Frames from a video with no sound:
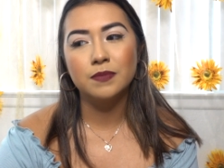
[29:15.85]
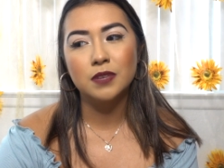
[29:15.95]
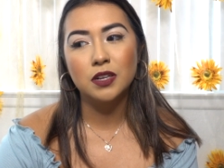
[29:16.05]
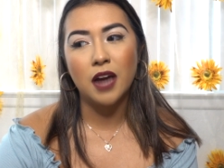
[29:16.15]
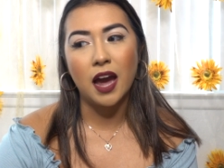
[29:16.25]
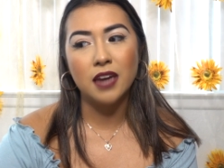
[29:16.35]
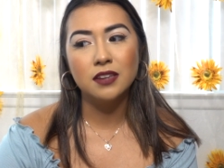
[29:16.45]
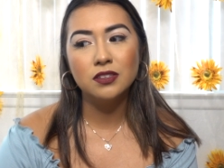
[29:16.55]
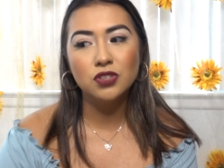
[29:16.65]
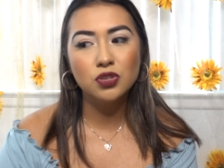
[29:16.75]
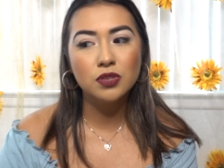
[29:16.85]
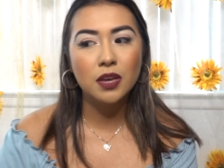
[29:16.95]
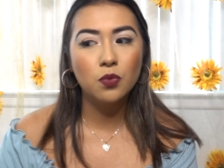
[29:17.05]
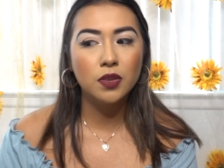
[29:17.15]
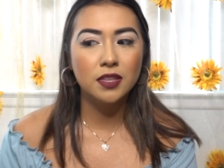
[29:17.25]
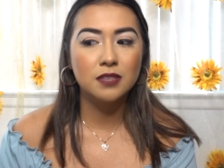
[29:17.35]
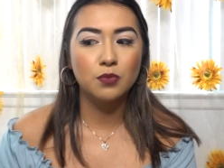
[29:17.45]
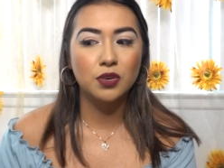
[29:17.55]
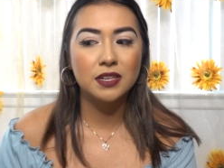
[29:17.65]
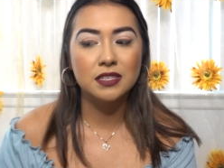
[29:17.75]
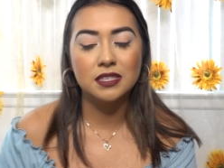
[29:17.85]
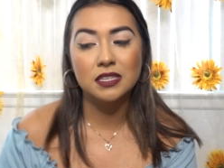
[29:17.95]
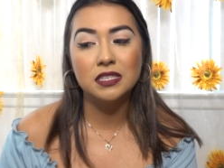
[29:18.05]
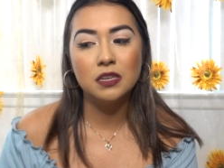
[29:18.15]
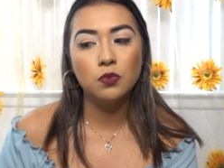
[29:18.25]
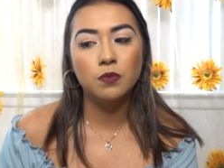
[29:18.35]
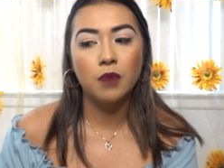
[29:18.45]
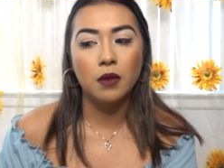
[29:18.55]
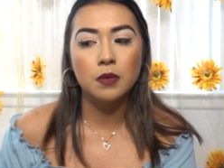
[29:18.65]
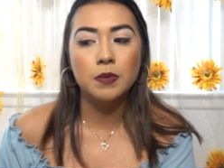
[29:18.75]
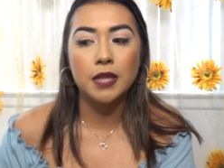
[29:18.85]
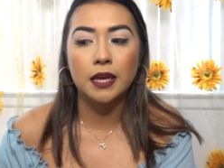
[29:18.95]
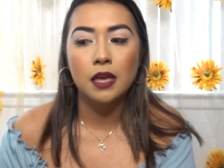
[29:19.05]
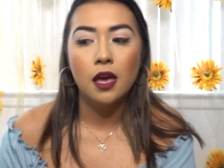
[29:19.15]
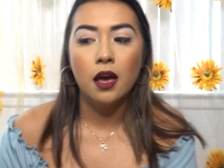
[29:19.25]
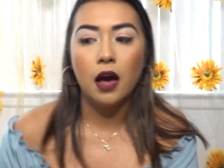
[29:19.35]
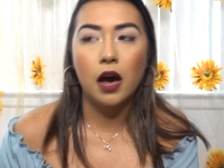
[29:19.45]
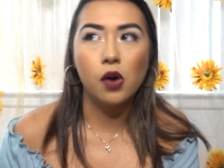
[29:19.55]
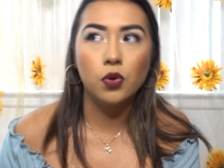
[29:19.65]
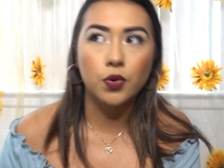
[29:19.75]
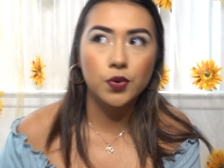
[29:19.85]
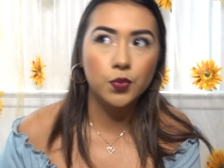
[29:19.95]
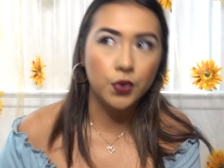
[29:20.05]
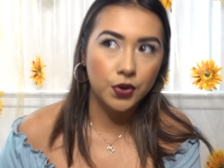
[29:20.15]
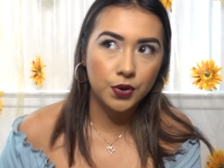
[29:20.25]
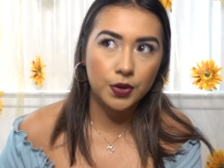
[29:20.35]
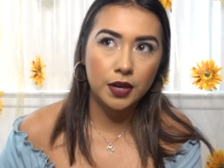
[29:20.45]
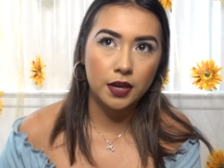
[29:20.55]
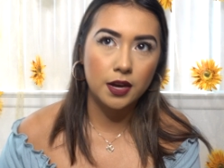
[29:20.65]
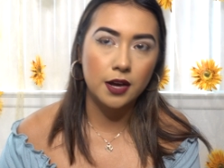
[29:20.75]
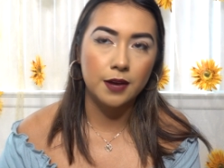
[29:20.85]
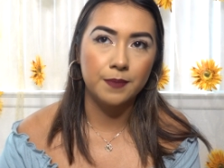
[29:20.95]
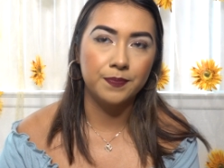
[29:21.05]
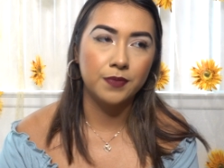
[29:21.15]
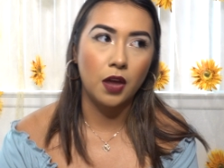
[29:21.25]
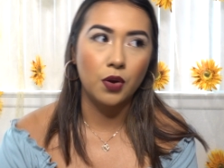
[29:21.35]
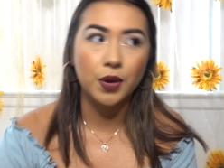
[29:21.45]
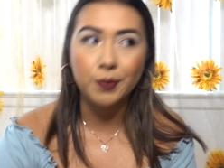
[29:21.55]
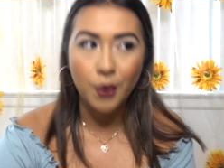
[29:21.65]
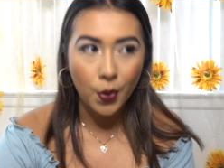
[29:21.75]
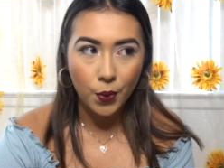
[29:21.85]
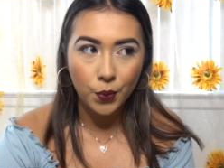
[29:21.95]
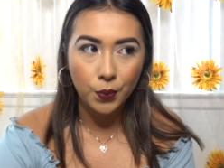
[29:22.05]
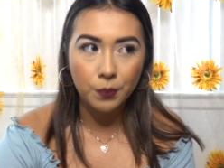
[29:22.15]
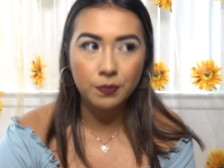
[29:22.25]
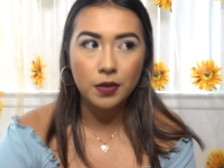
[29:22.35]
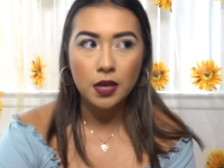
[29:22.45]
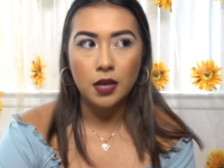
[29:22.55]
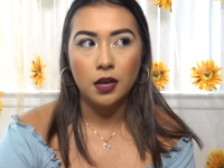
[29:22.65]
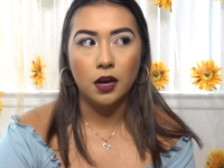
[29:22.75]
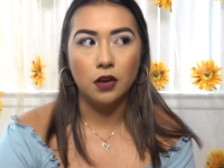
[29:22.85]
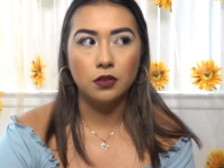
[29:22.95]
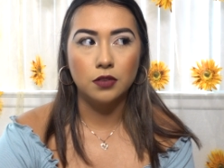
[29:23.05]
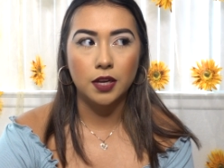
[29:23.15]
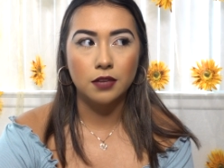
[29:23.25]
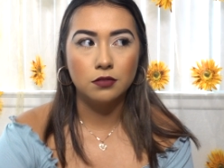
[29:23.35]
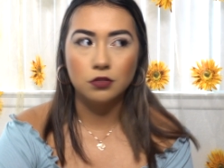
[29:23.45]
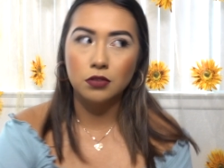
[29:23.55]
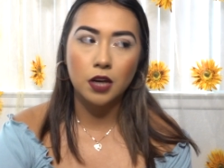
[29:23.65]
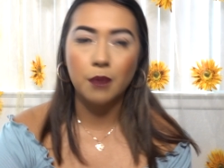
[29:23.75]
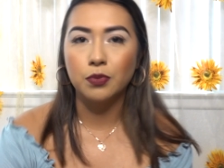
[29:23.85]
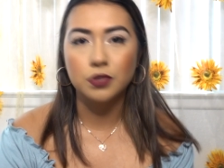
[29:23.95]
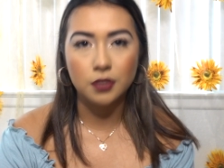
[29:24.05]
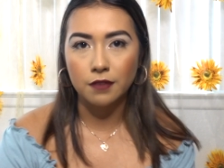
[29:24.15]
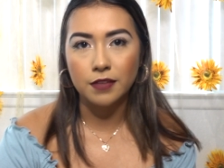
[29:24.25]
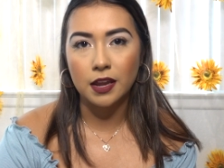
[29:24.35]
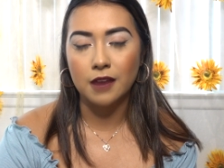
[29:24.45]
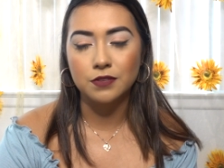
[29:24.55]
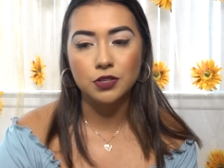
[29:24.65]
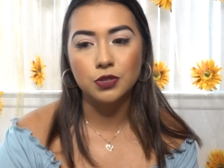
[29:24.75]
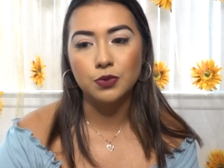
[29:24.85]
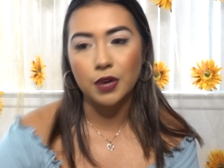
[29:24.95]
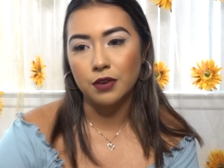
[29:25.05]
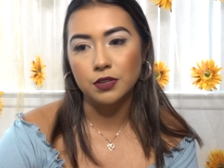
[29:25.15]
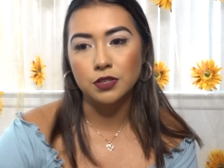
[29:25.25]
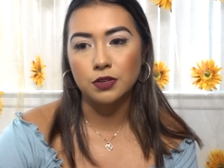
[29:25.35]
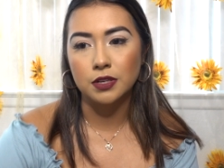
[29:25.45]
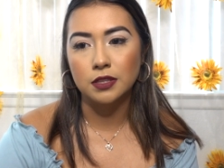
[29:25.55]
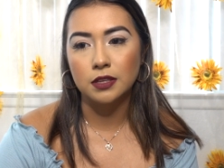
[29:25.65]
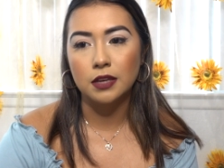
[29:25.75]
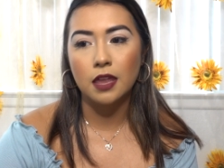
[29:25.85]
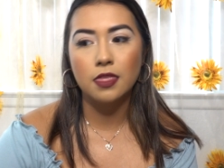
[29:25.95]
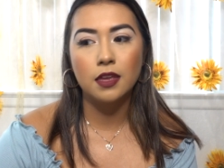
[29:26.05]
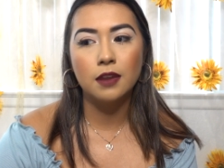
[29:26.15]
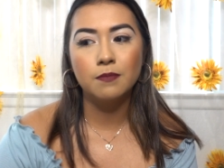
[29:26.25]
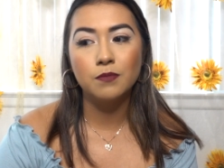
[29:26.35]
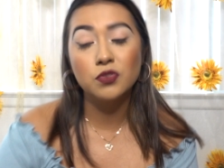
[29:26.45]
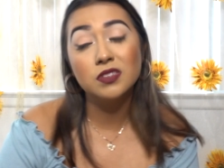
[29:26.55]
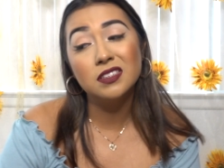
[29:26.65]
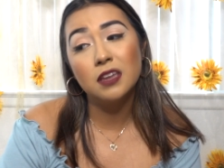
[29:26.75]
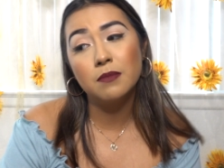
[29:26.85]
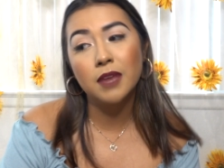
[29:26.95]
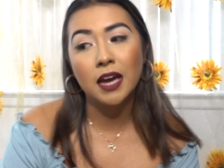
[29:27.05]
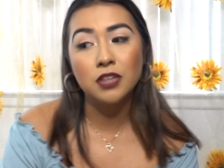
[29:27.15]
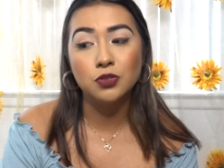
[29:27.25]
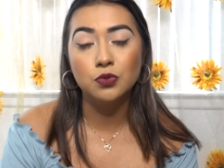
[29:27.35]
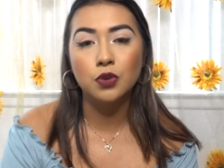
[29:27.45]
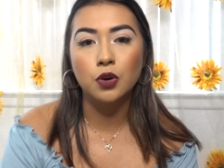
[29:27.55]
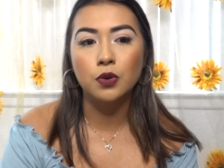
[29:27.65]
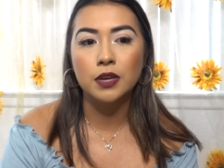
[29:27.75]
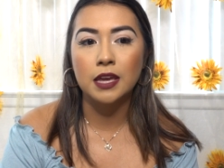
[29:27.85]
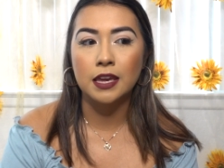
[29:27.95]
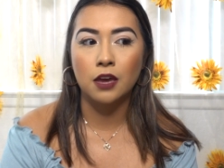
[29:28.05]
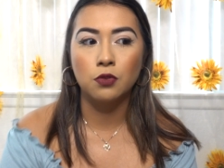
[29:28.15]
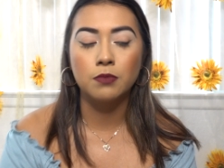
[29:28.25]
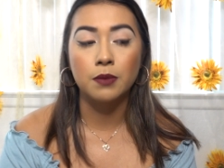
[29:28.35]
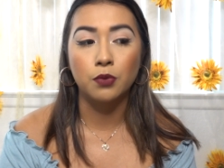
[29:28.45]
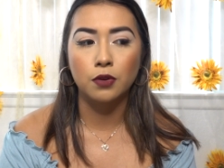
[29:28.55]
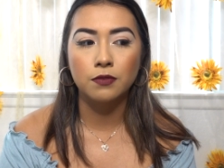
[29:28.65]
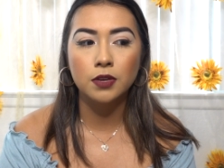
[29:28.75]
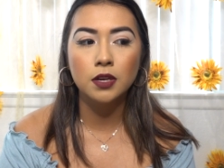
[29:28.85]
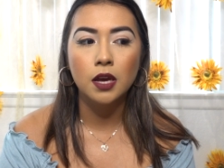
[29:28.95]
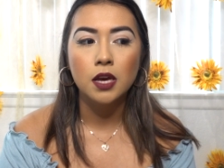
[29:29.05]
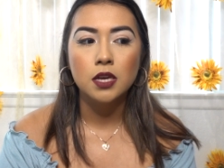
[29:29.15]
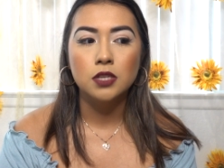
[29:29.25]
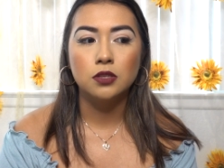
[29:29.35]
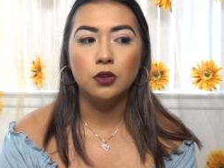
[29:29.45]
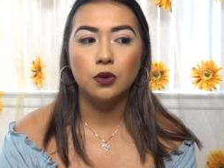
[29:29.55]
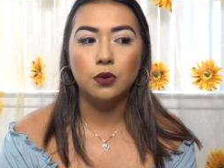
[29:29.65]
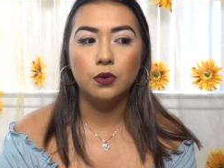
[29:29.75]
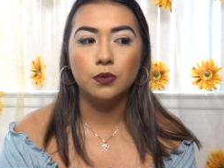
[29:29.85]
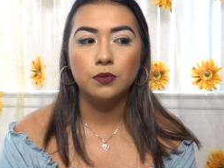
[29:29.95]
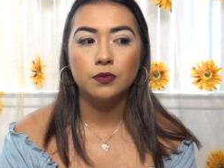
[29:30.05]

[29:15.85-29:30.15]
kind of choose like one that's more consistent, would probably be like I'll go to work, I'll come home, I'll like do a couple stuff that I have to do, errands or anything, and then most of the time like I do go and hang out with my boyfriend. So